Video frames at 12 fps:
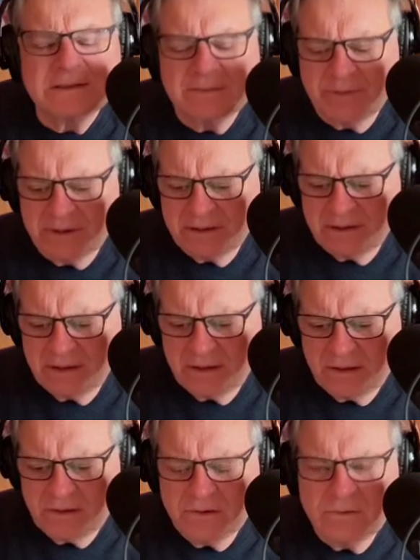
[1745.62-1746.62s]
but,
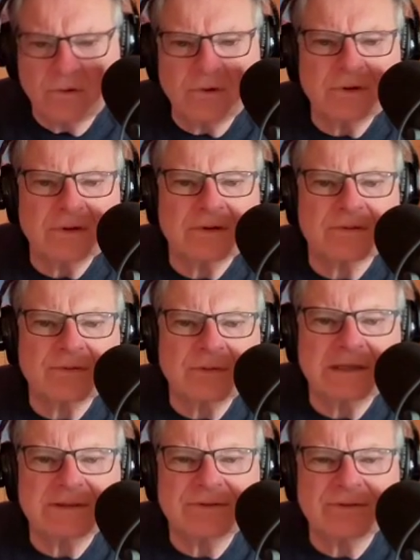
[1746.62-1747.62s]
you ordered
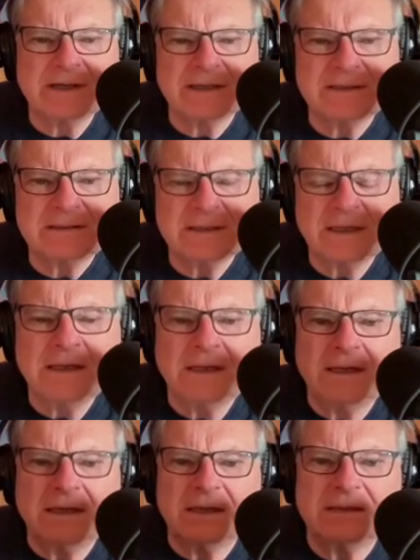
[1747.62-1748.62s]
3 drinks,
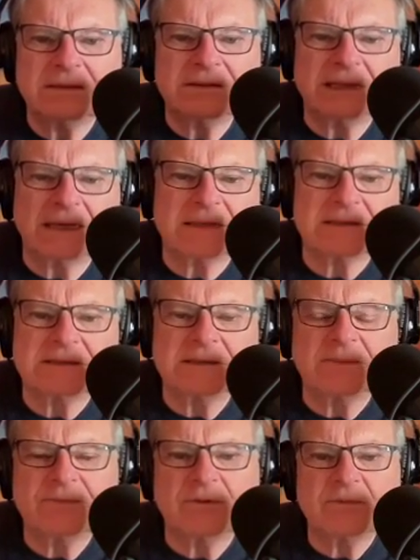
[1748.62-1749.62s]
and you take a
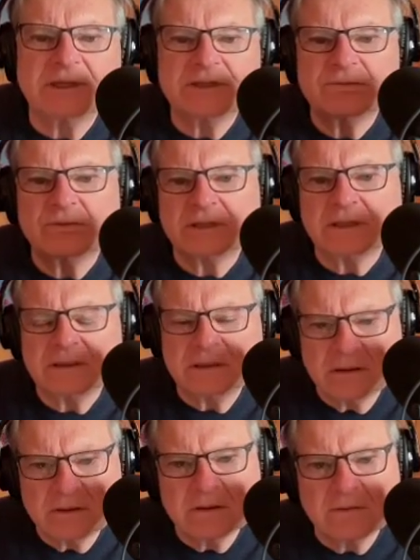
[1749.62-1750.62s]
sip from each one
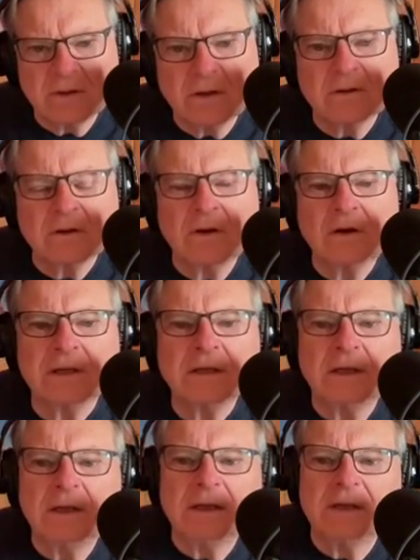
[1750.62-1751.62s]
until they're all gone.
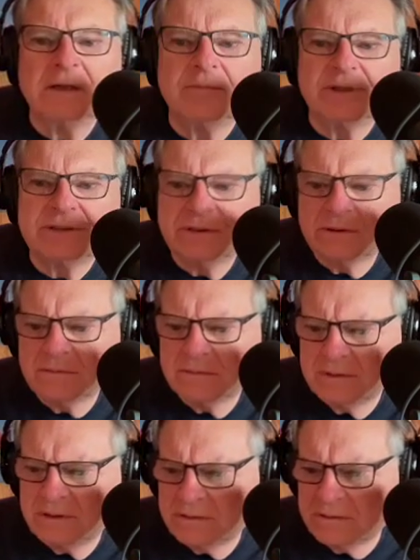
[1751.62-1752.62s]
But you're
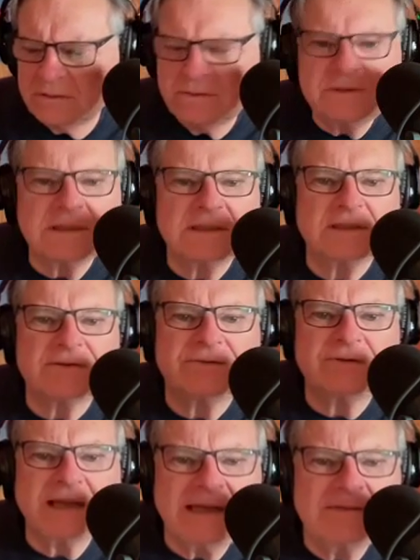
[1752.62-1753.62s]
losing the
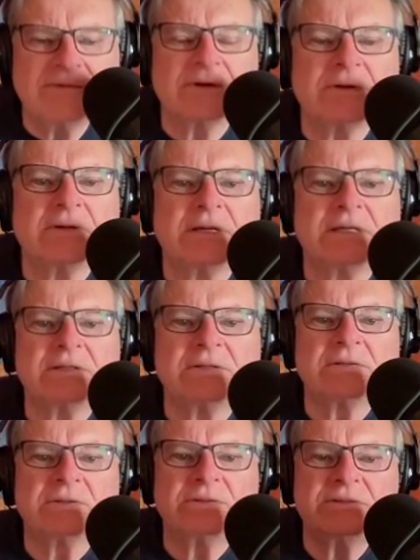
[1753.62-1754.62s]
flavor, and
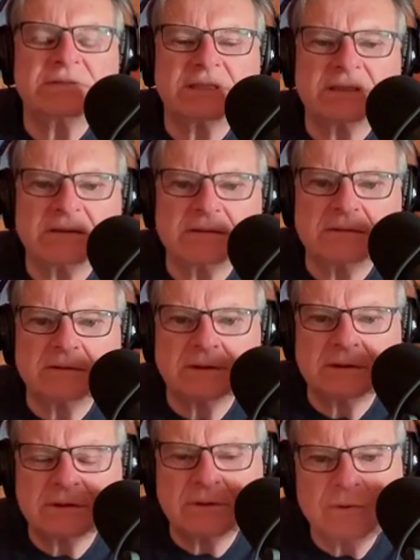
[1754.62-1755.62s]
you're losing
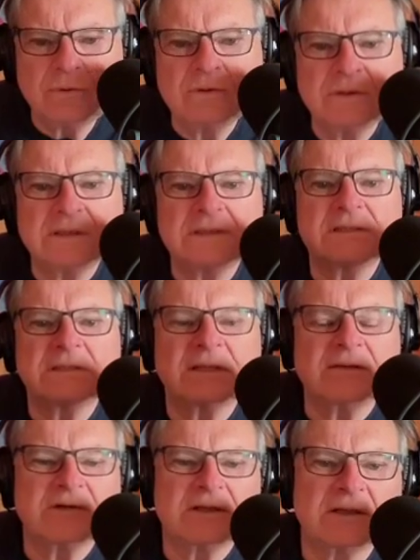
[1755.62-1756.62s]
the coolness and
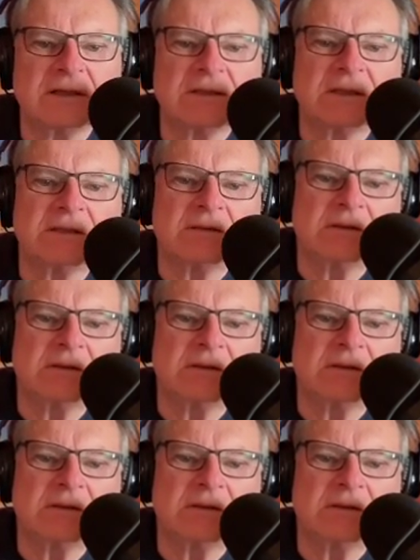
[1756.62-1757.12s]
everything that